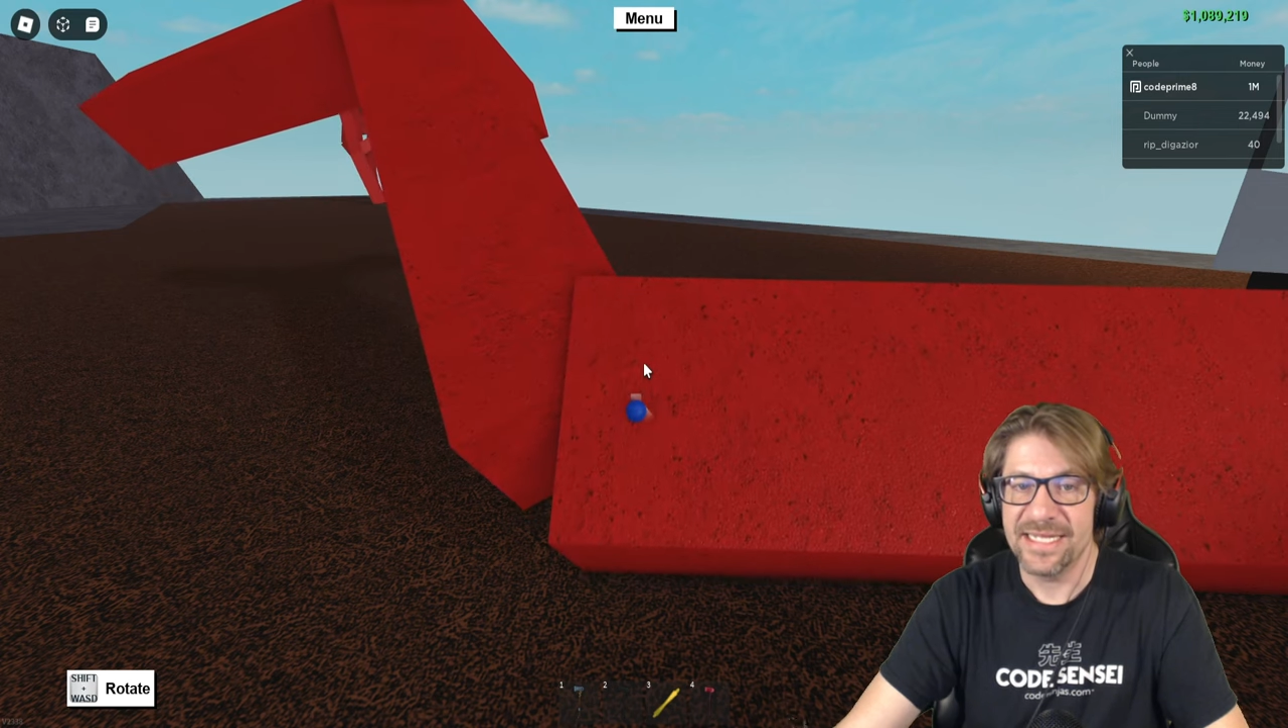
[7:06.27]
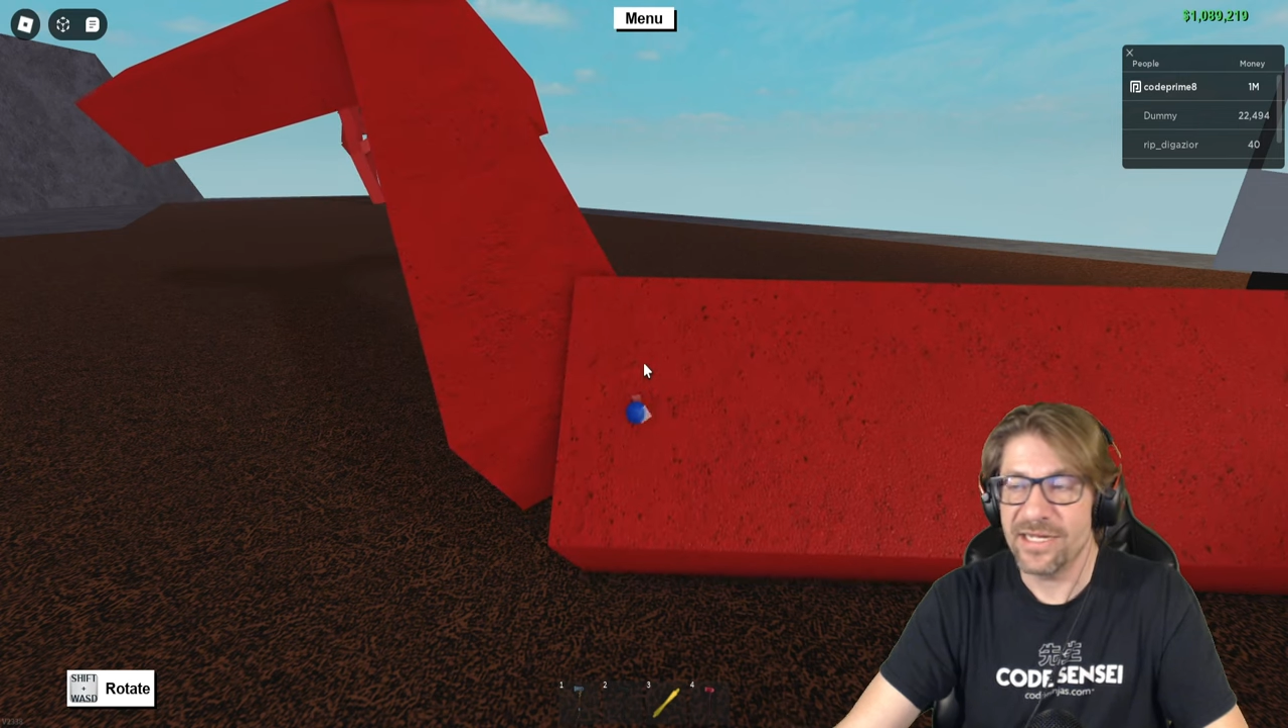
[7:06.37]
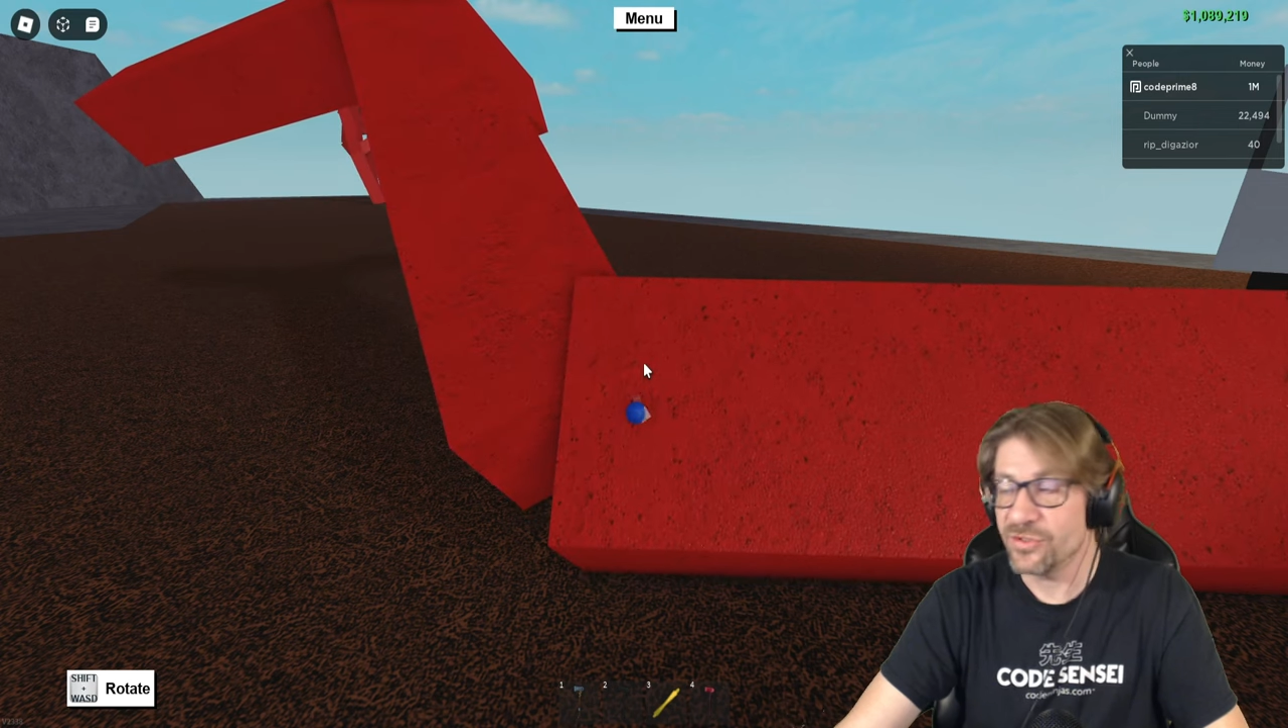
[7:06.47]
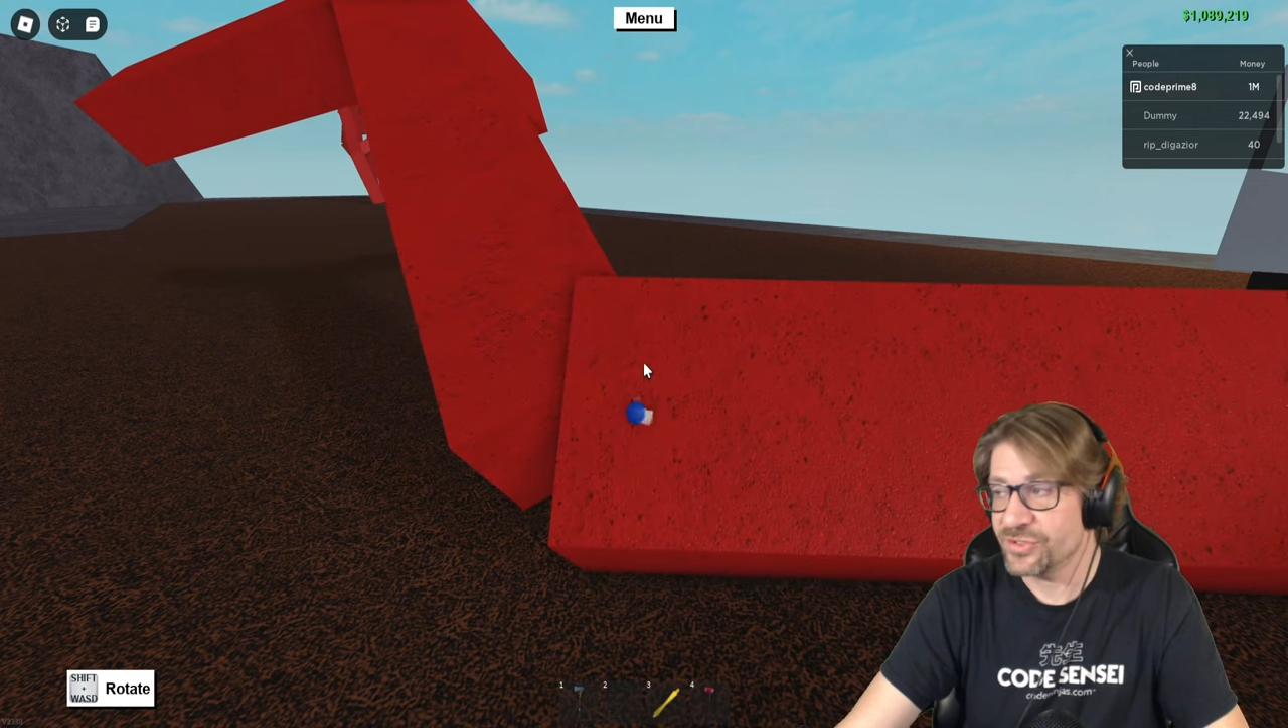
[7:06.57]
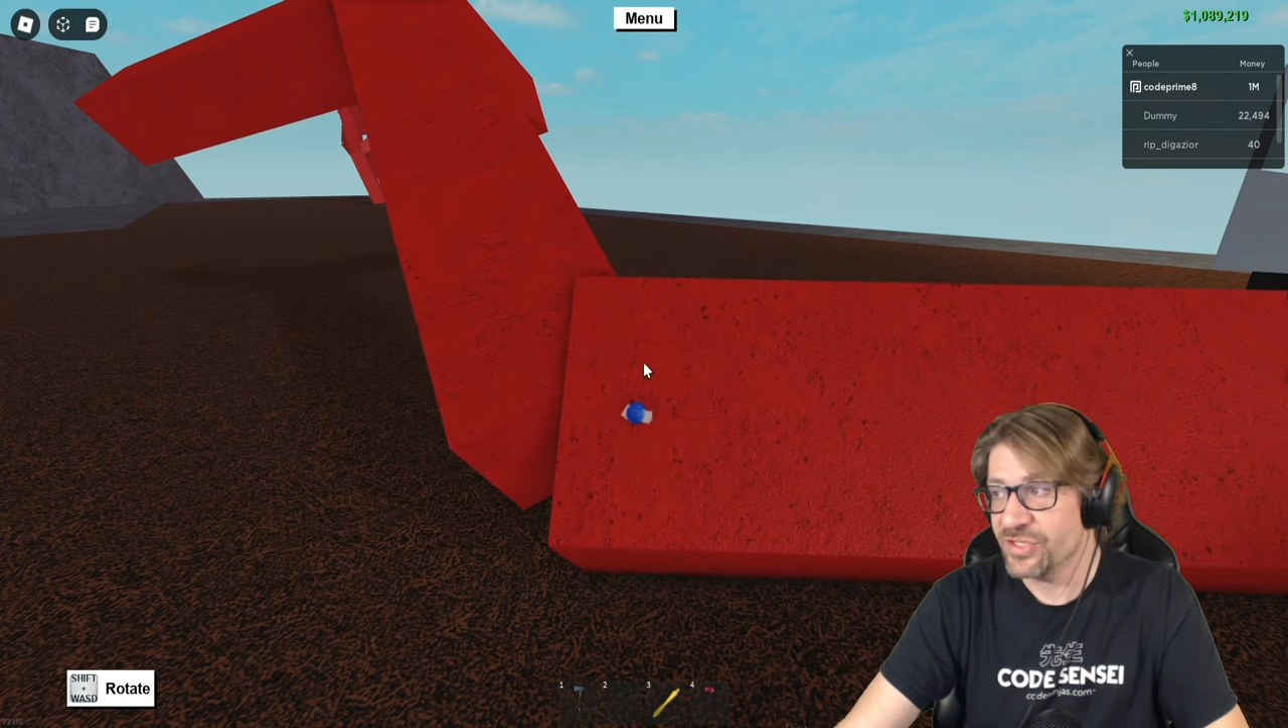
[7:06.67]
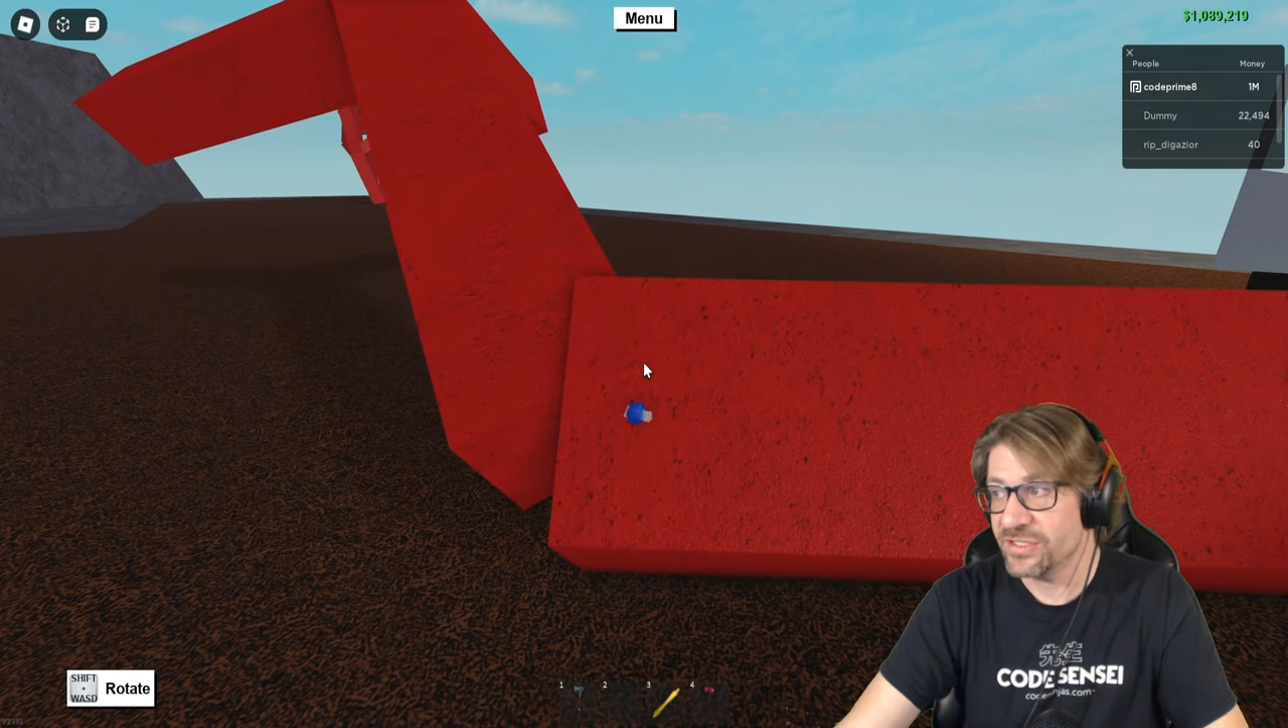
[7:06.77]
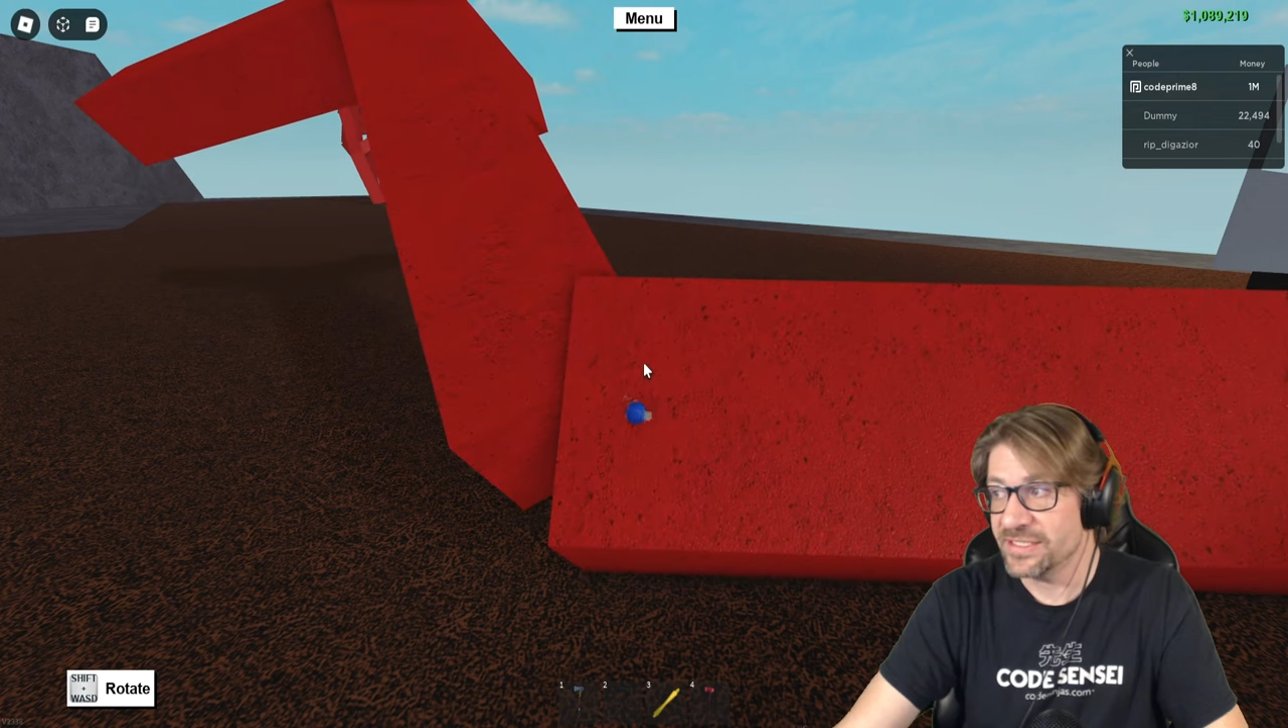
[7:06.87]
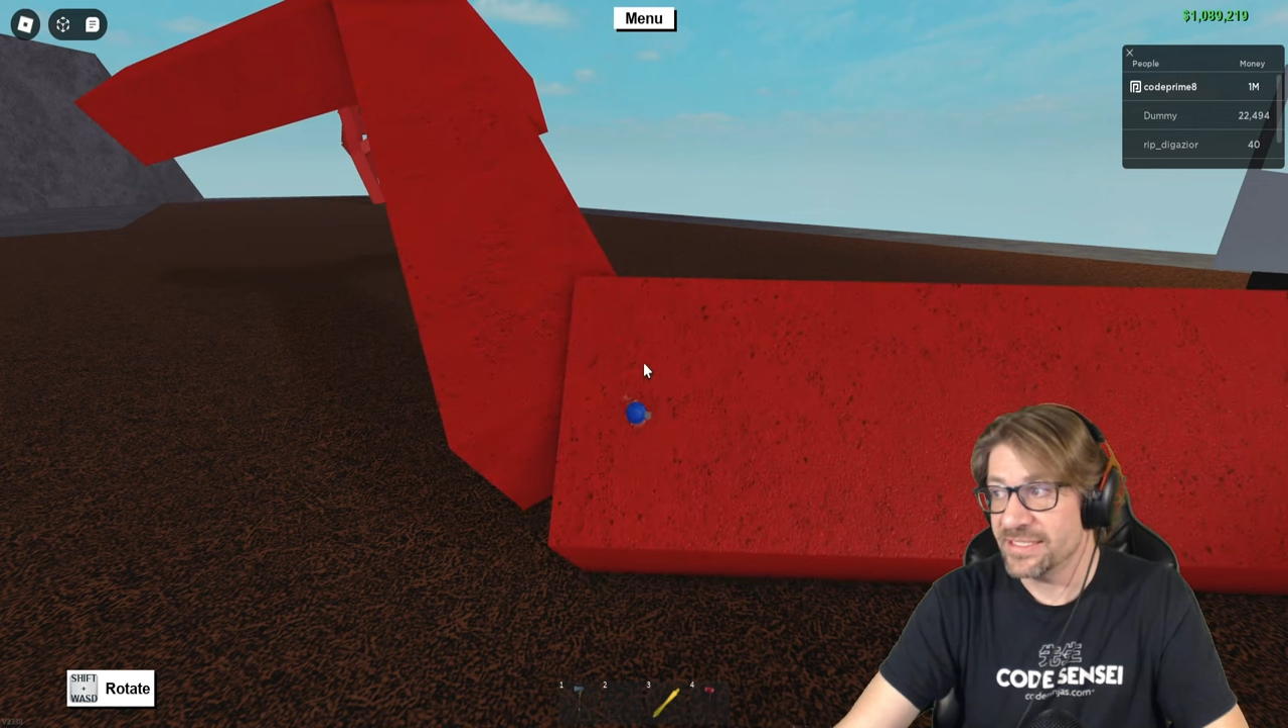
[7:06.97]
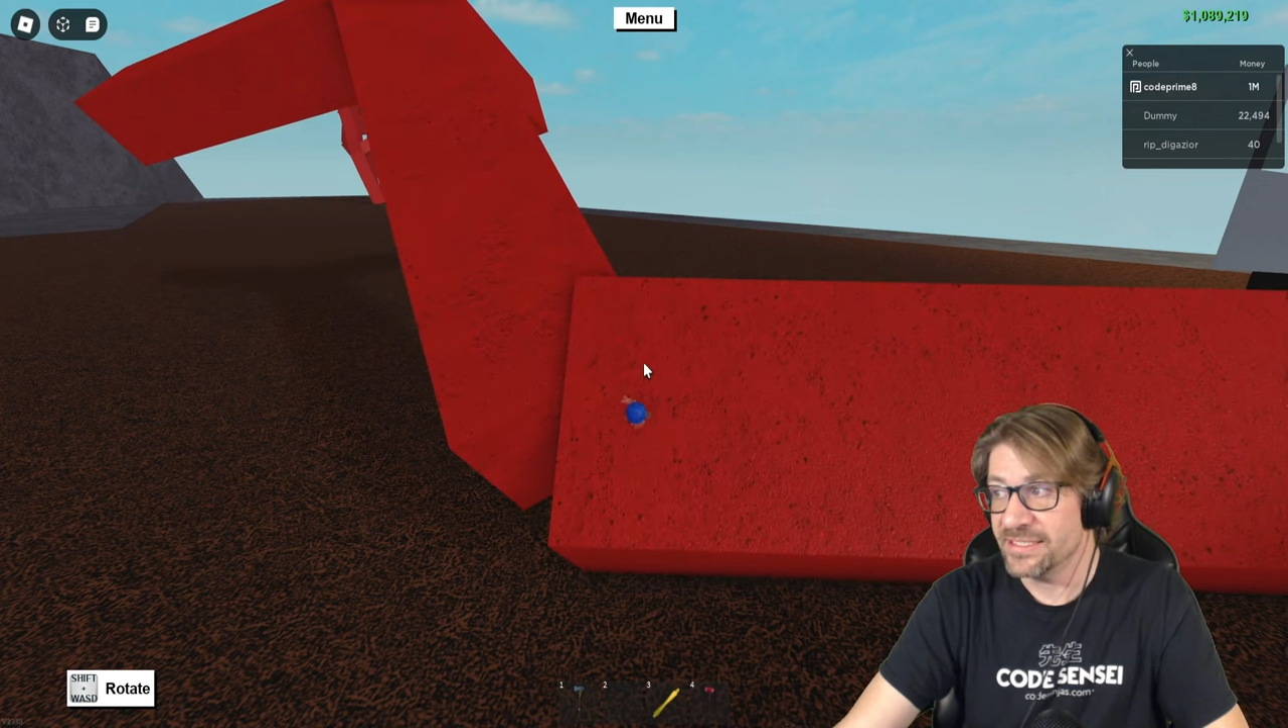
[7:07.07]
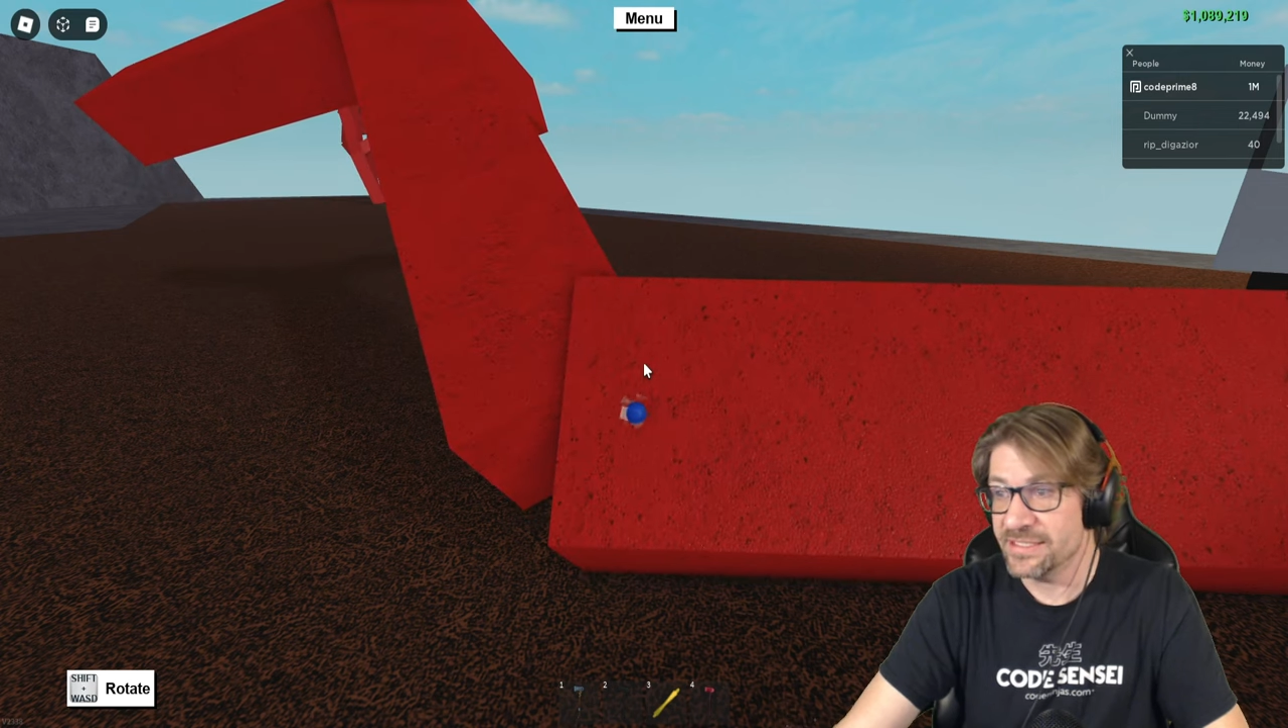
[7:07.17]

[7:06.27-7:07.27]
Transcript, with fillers: and it'll start to,